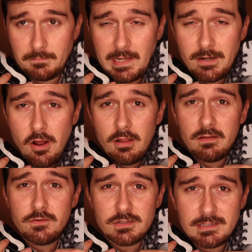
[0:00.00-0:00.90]
In all
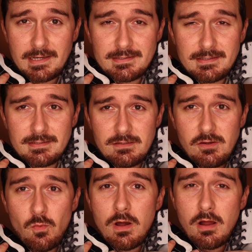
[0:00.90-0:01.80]
of your sizes,
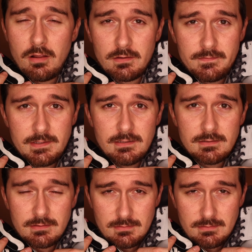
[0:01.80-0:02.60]
and you want all of these?